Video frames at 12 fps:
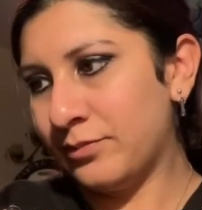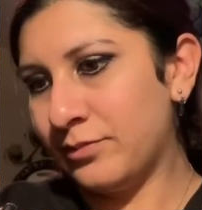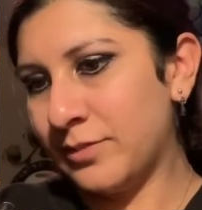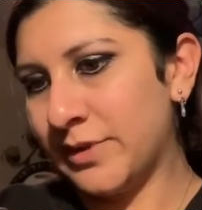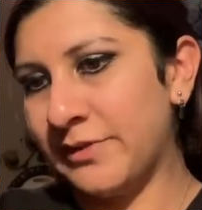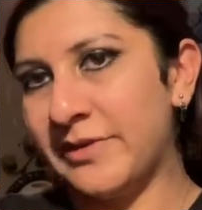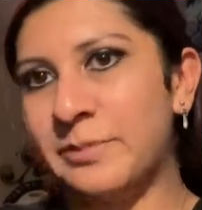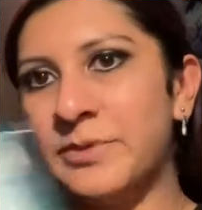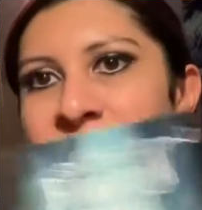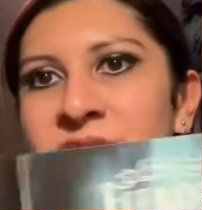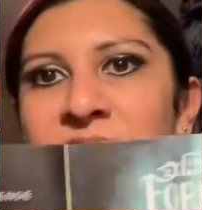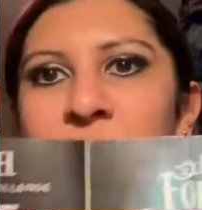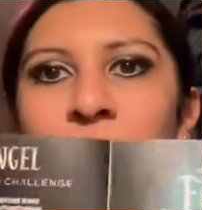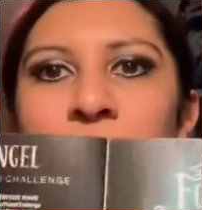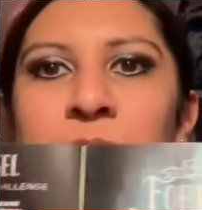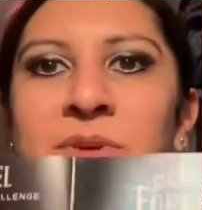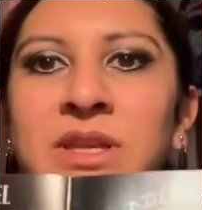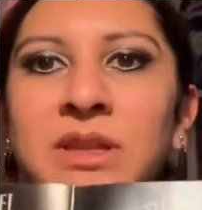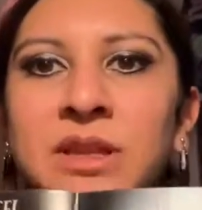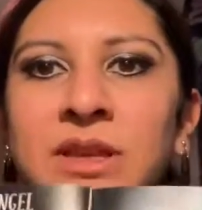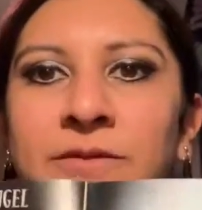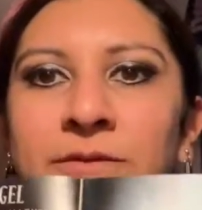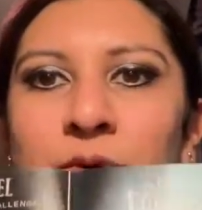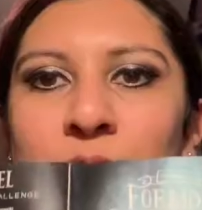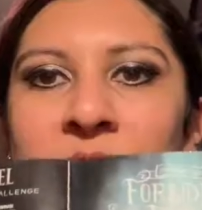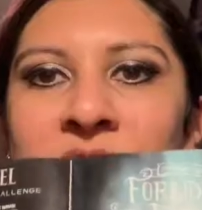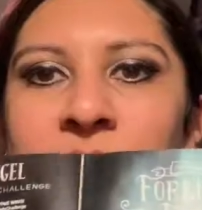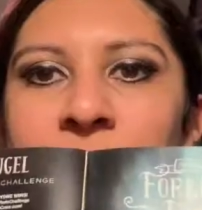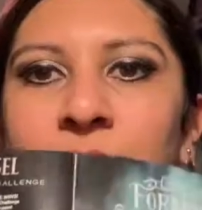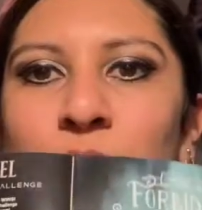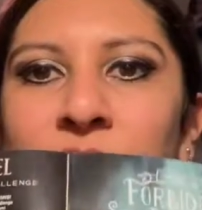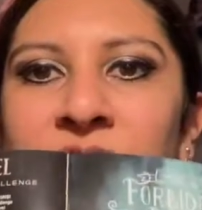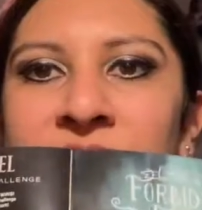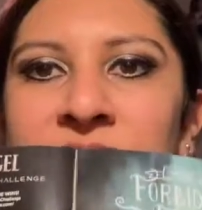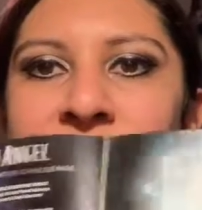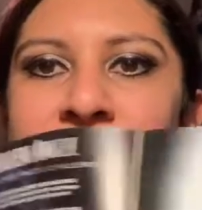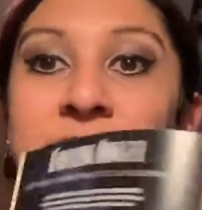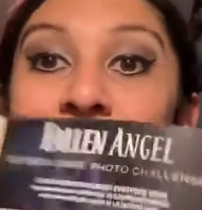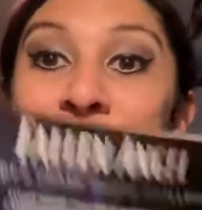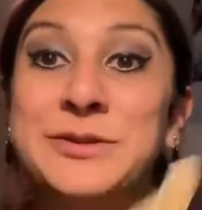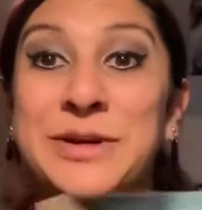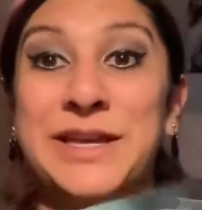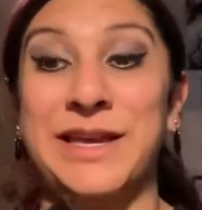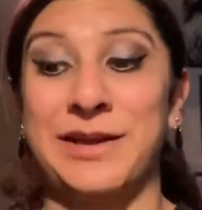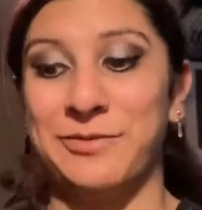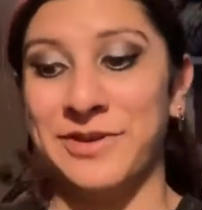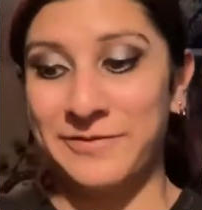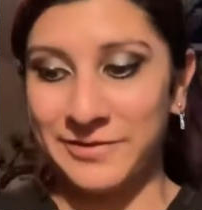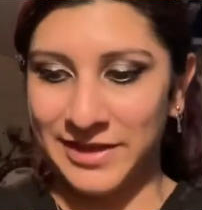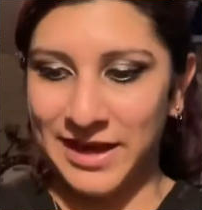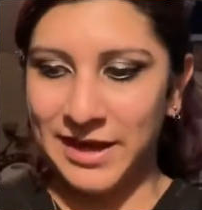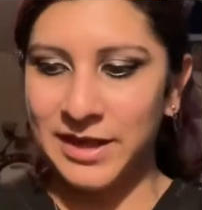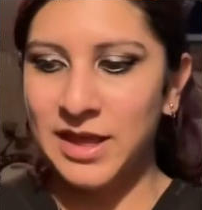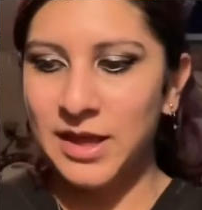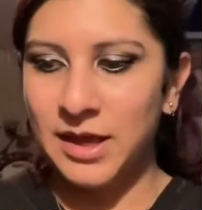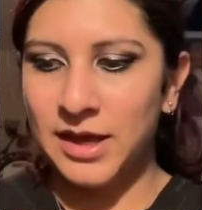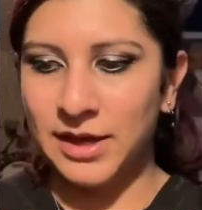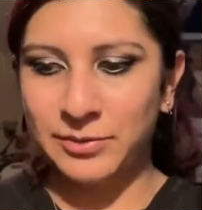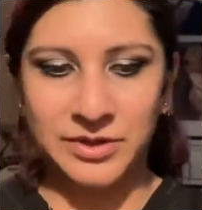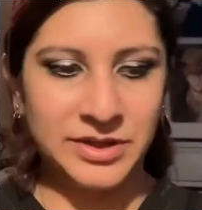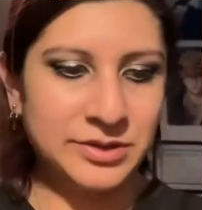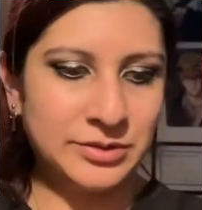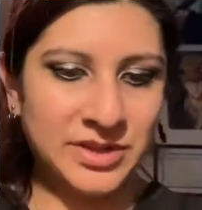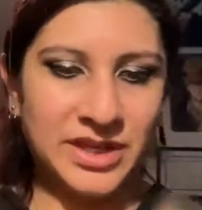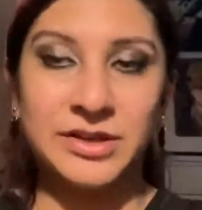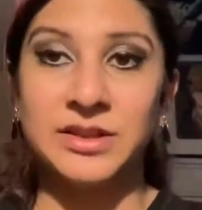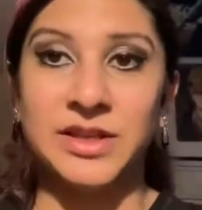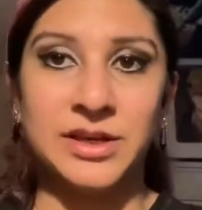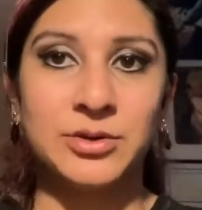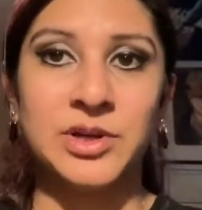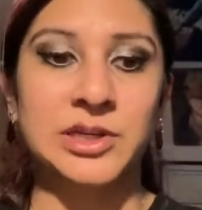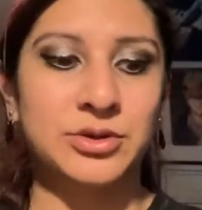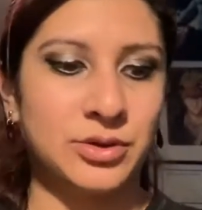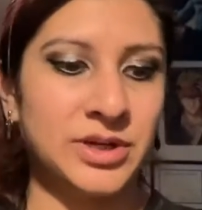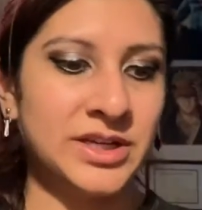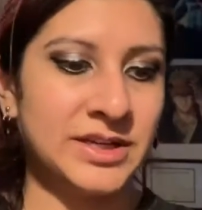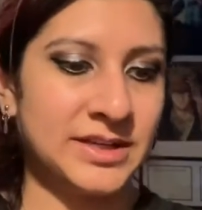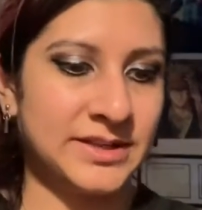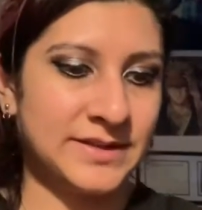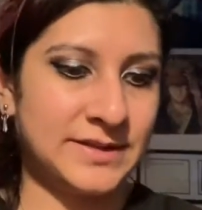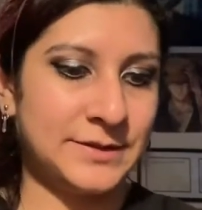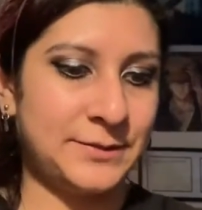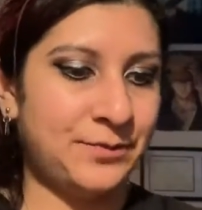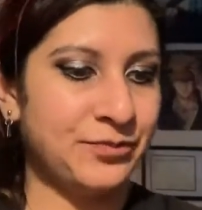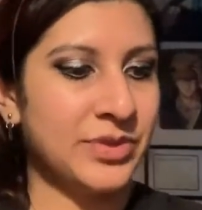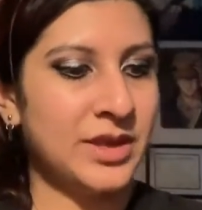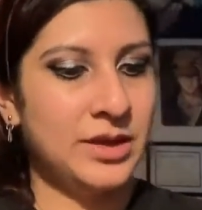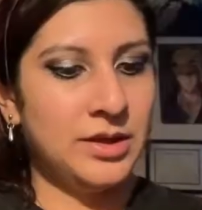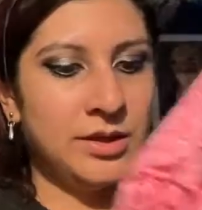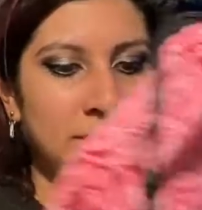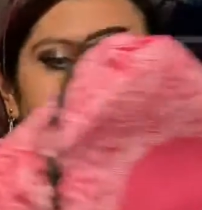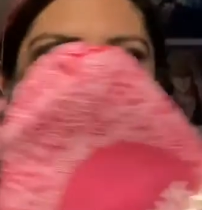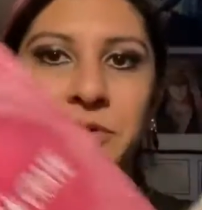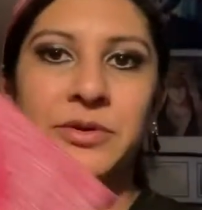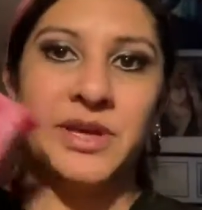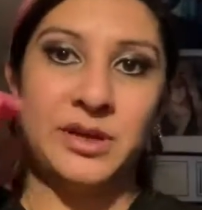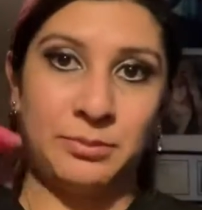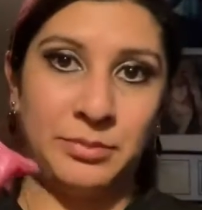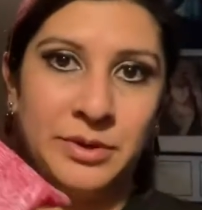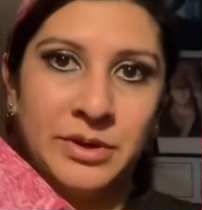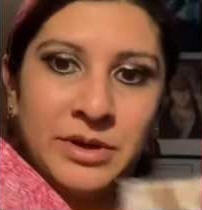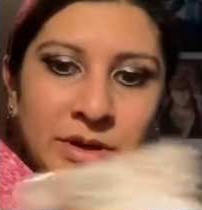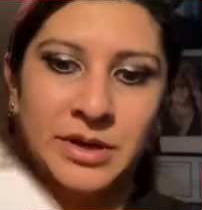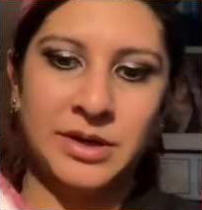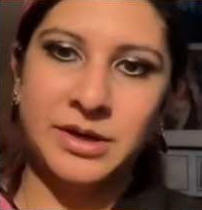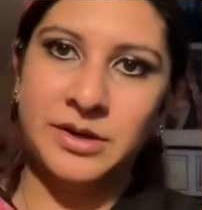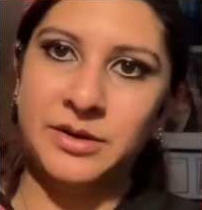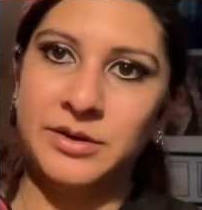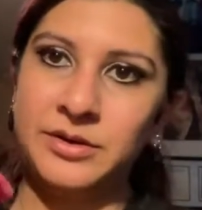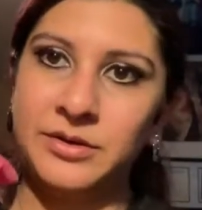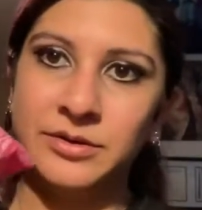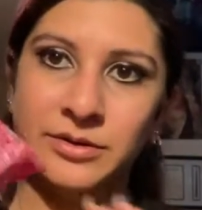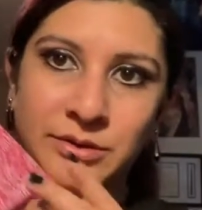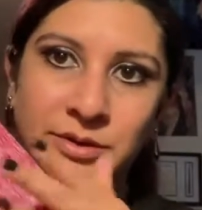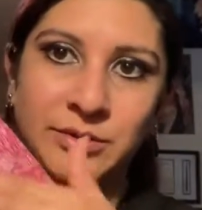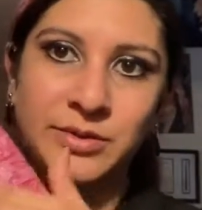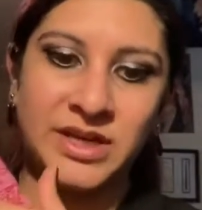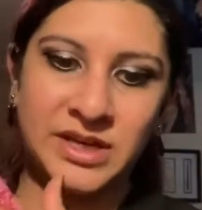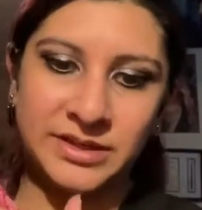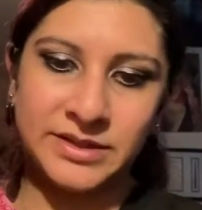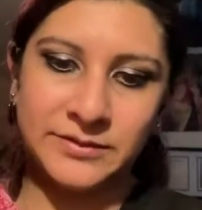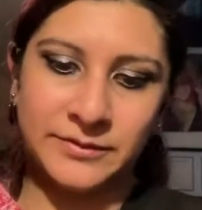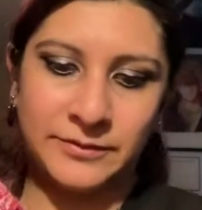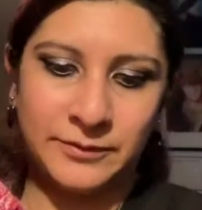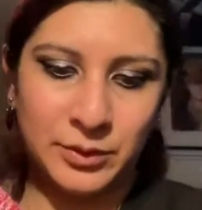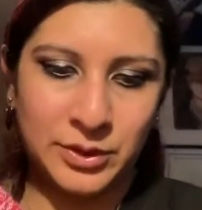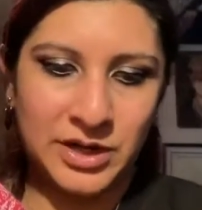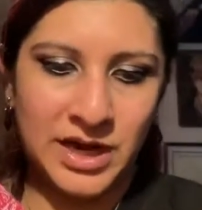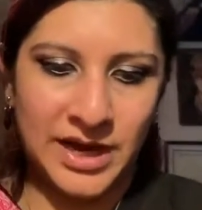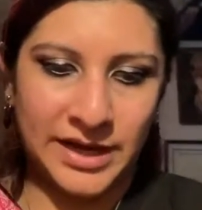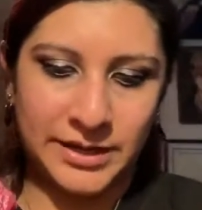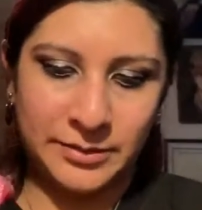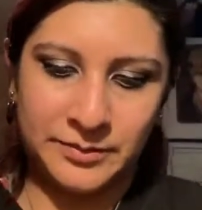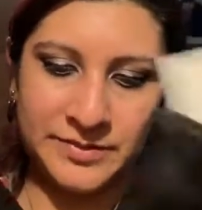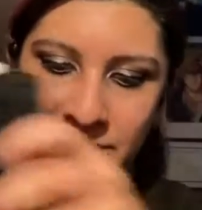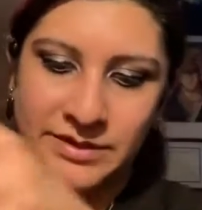November's theme will be the Forbidden Forest, so I can't wait for that. I really do like Litcrate Joy because you get a book, you get four items,